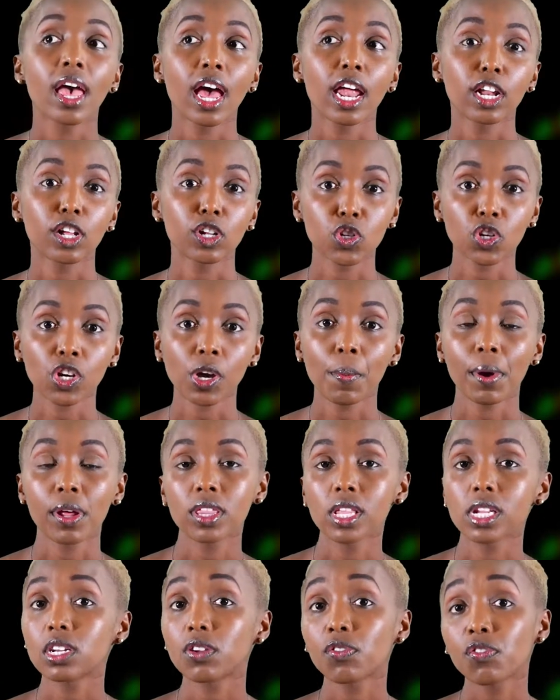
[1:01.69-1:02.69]
and I'll talk about
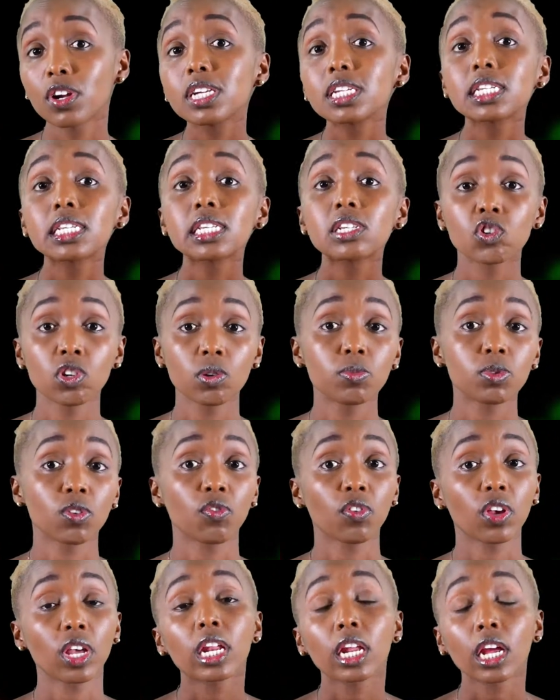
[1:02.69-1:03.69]
the different streams of
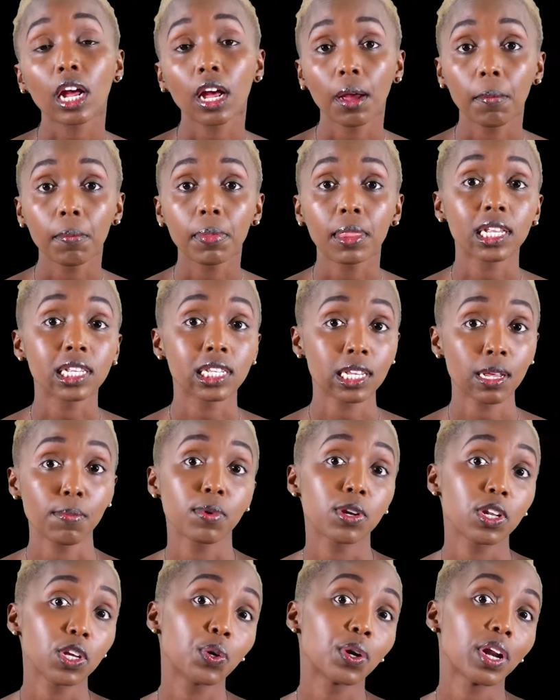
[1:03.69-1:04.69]
income that
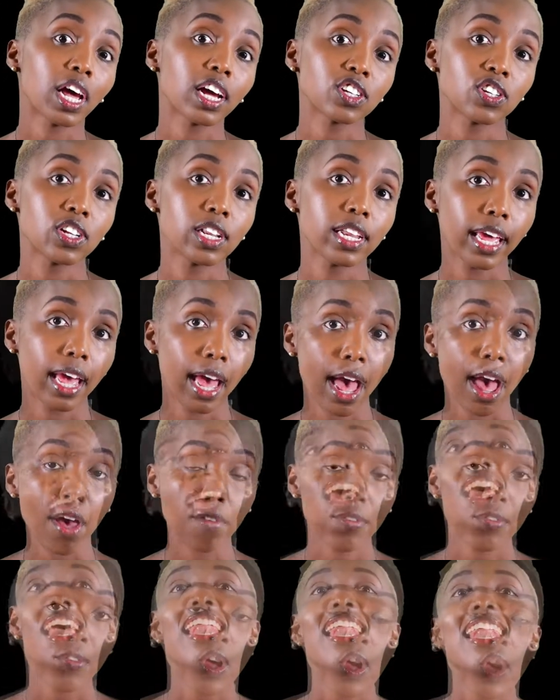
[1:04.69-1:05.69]
somebody could actually
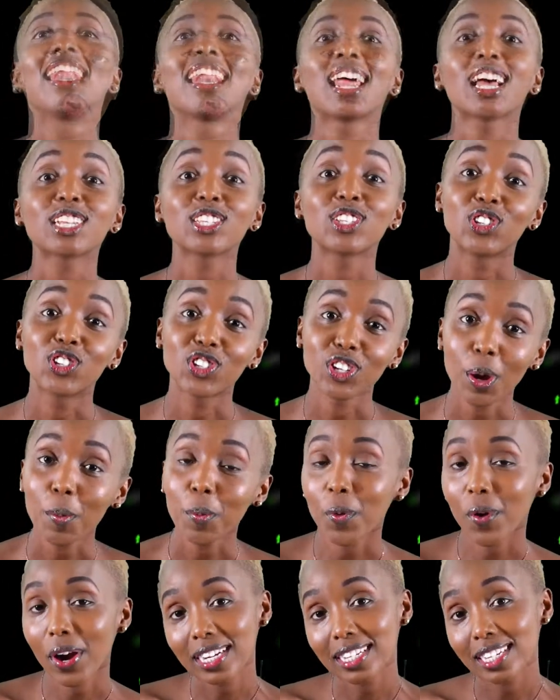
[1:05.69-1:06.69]
have. Let's
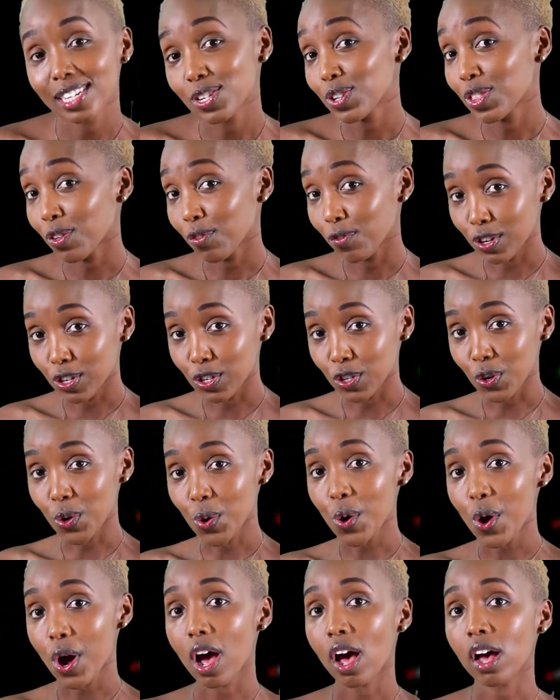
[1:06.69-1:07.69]
jump right into the
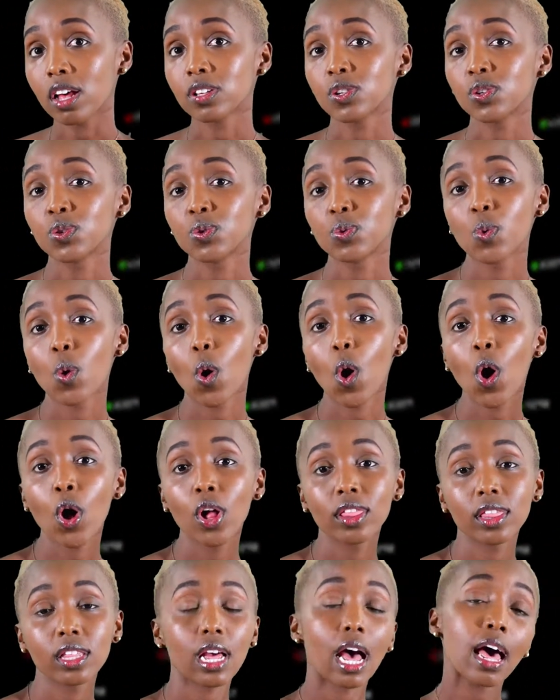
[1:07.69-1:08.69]
video as to
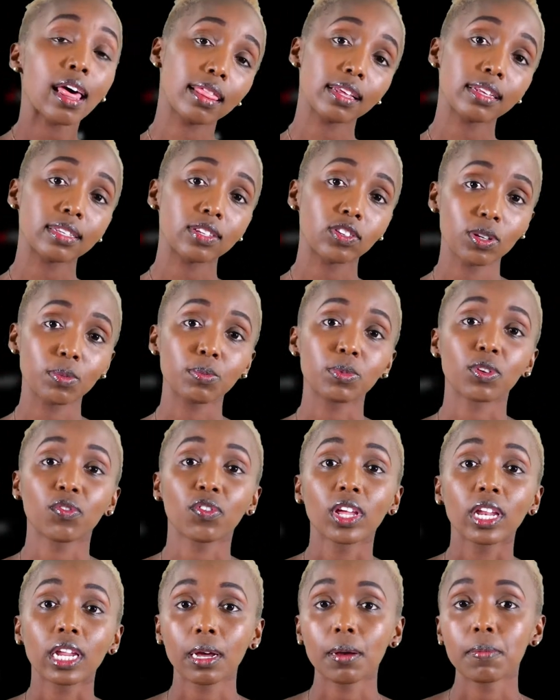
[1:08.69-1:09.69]
all the other streams of
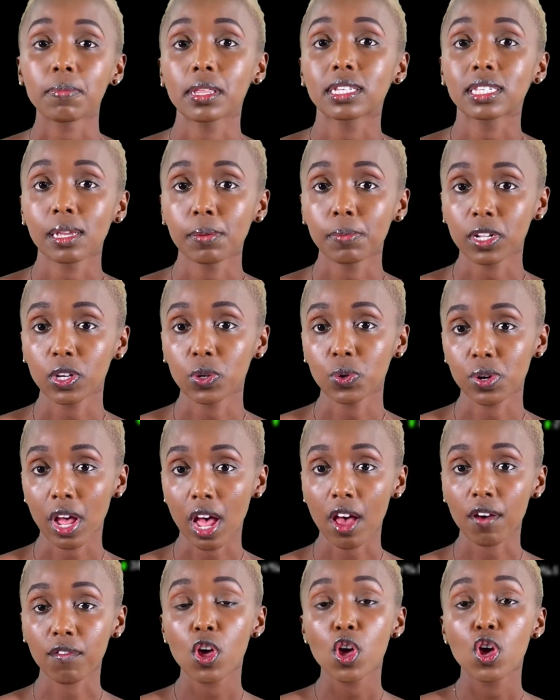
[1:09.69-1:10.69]
income that somebody could
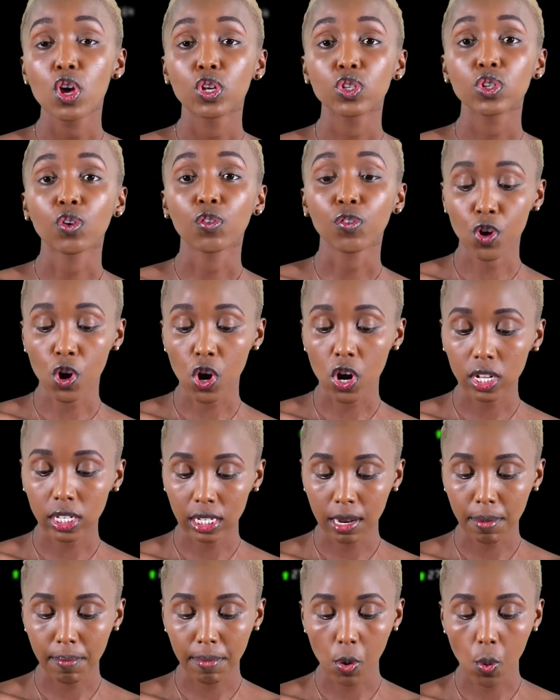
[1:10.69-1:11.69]
have. So of course,
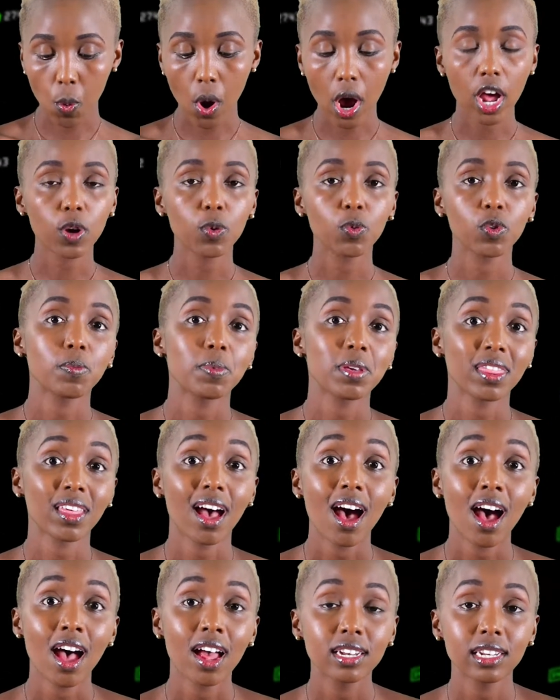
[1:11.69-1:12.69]
number one would be the
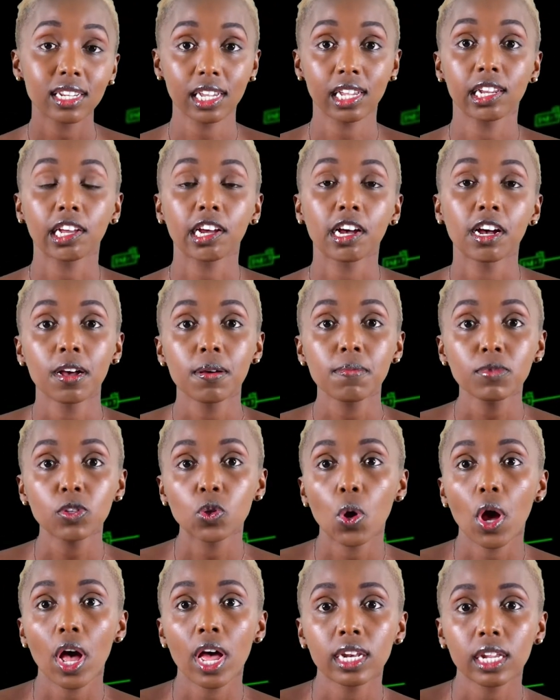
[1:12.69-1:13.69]
earned income.
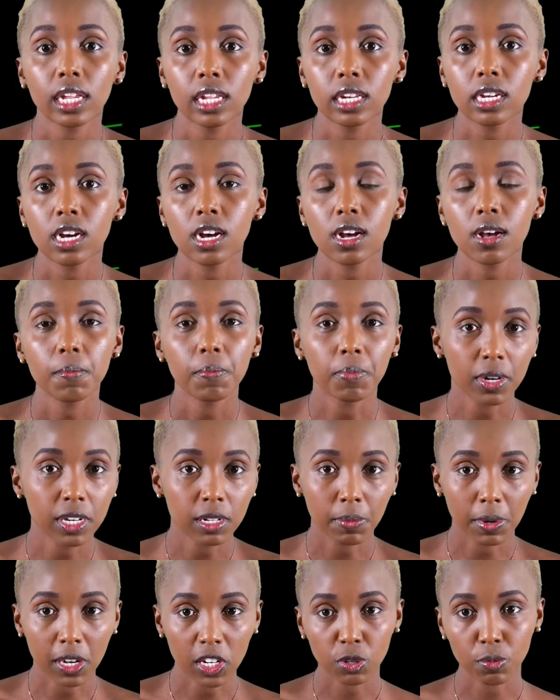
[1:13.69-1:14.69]
So earned income pretty
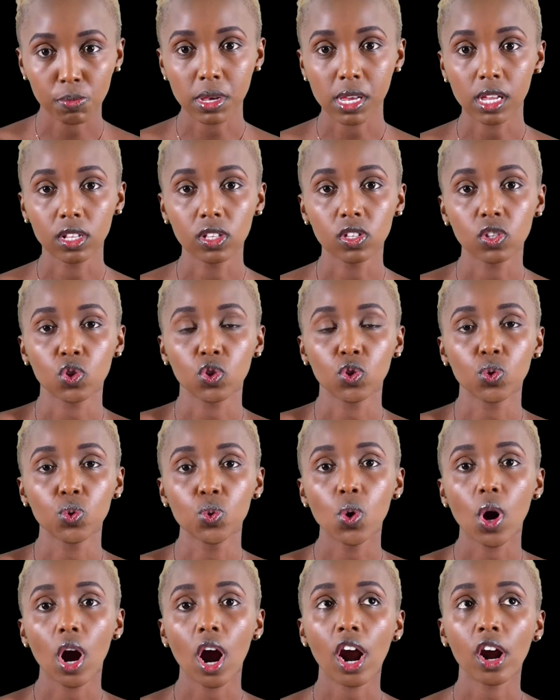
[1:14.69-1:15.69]
much means
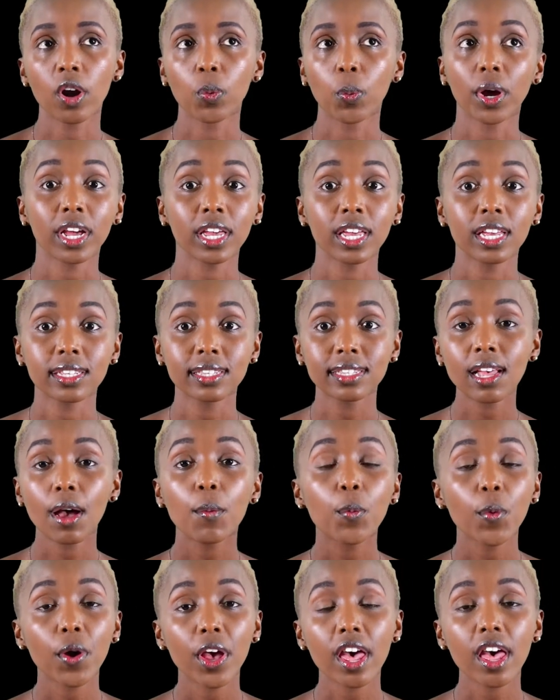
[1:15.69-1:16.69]
you are working
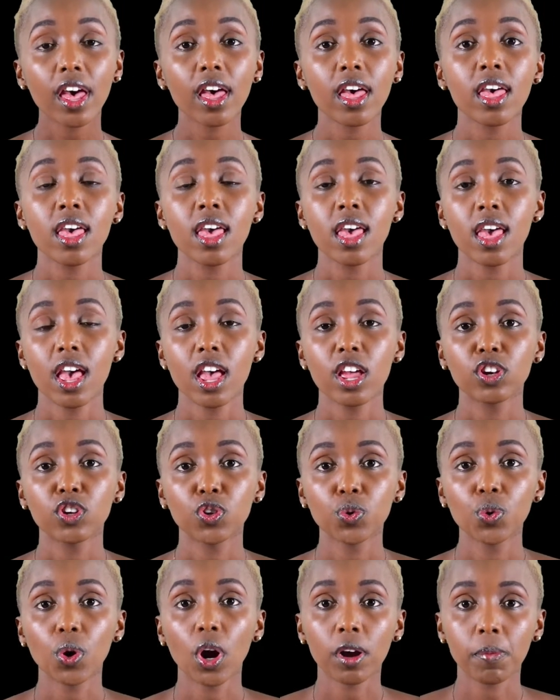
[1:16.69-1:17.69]
somewhere and
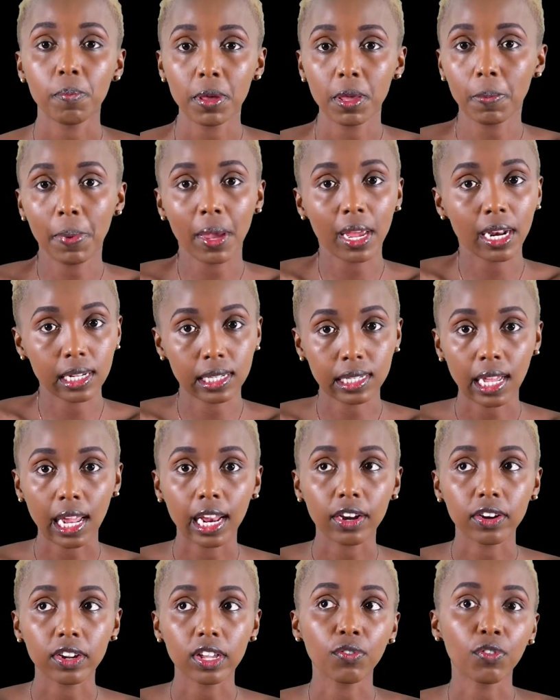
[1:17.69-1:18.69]
you are being paid a
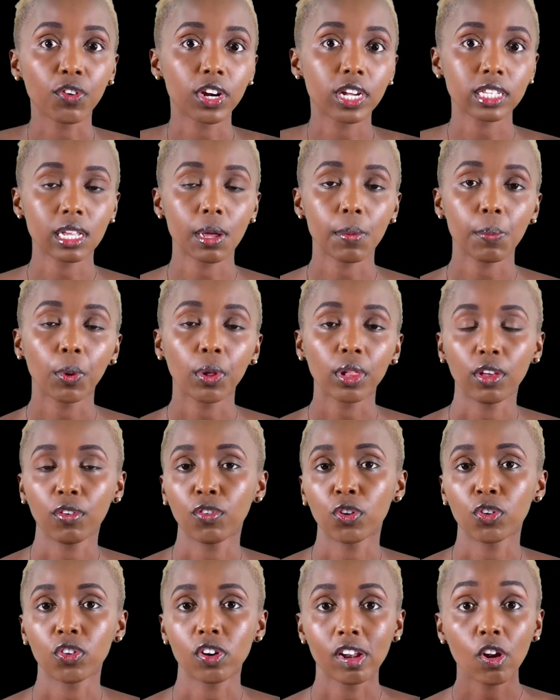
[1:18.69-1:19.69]
salary. For example,
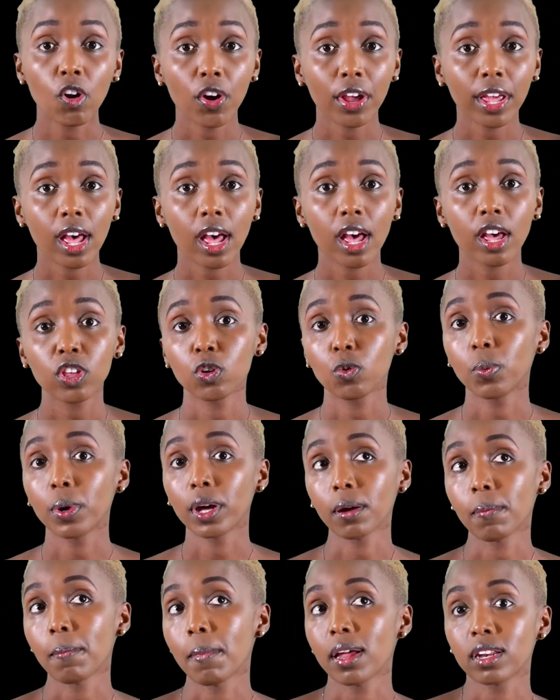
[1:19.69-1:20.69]
if you're a lawyer, you
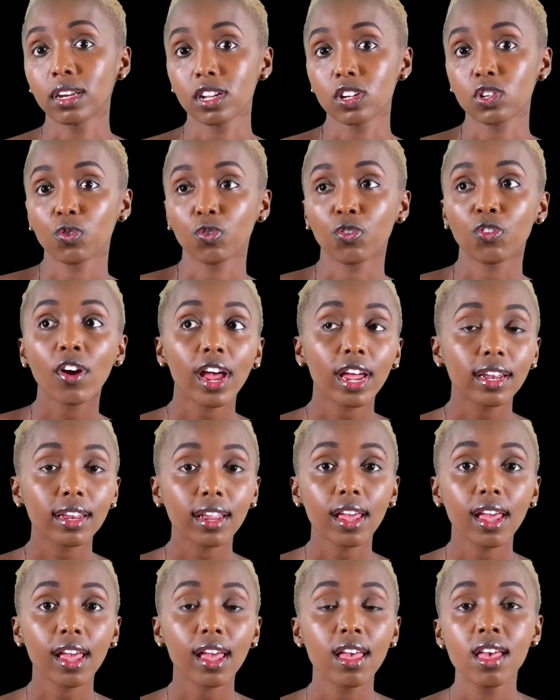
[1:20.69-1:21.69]
work Monday to
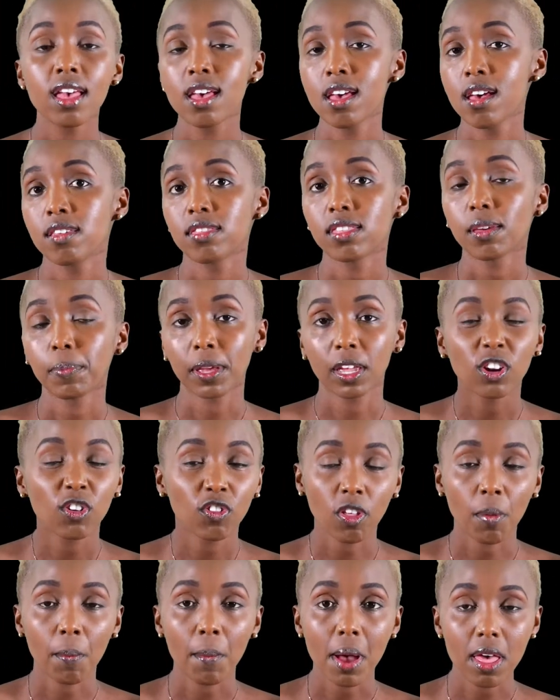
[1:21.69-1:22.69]
Friday, the beginning
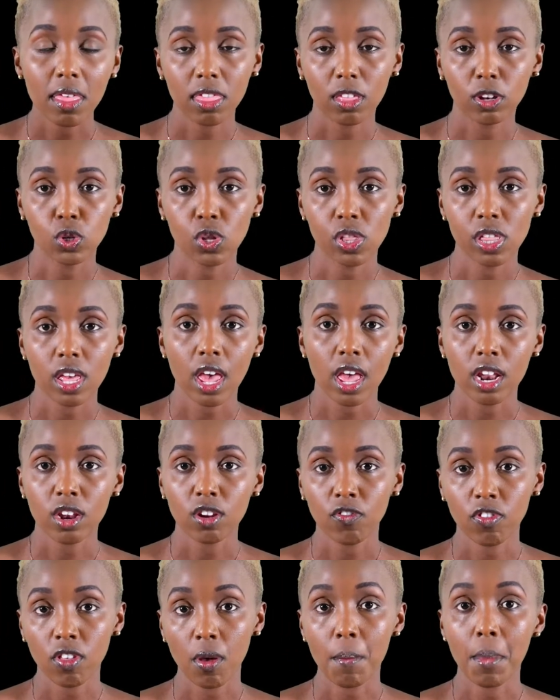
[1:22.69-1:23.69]
of the month to the end
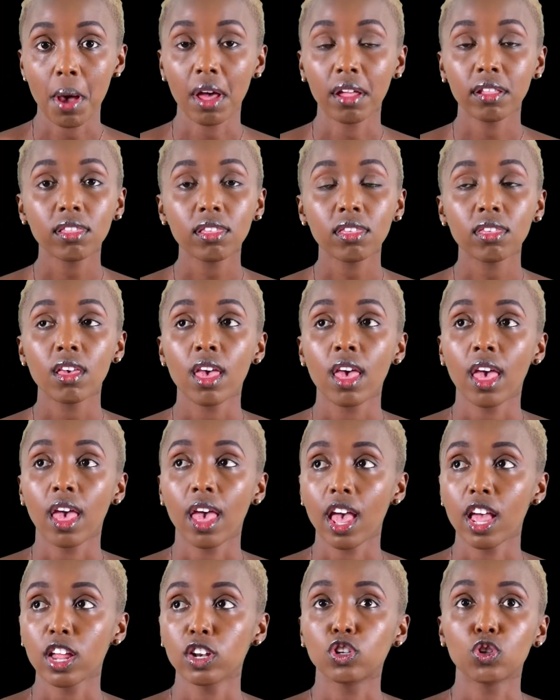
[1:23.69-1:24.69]
of the month,
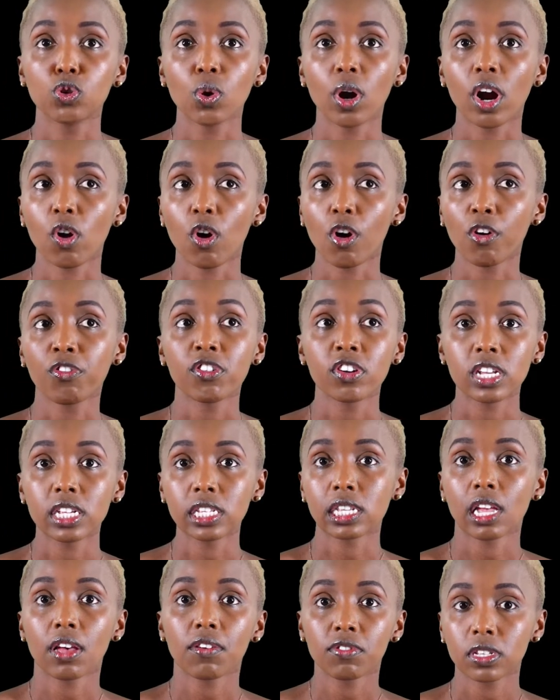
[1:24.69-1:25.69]
and you are offering
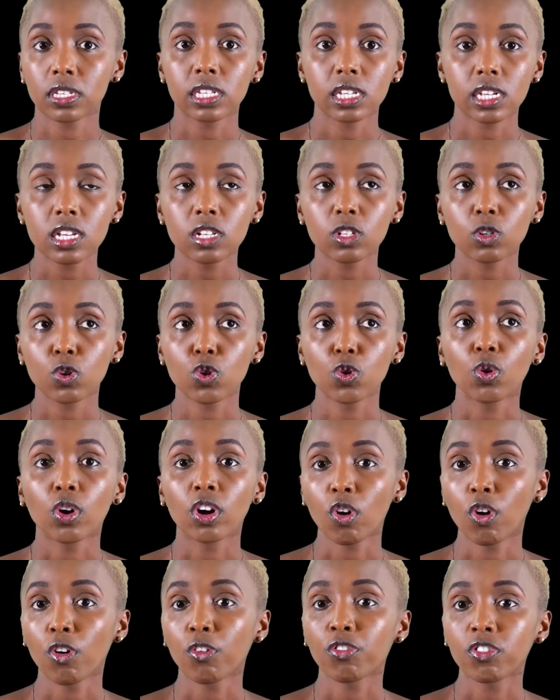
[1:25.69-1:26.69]
services or you
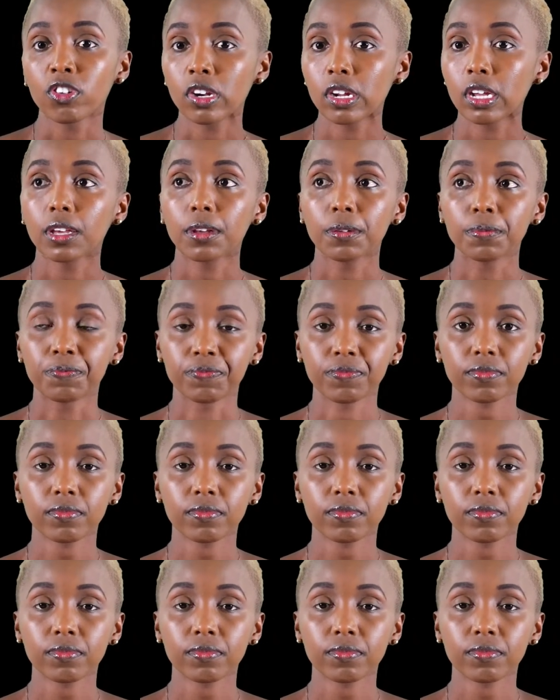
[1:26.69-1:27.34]
are offering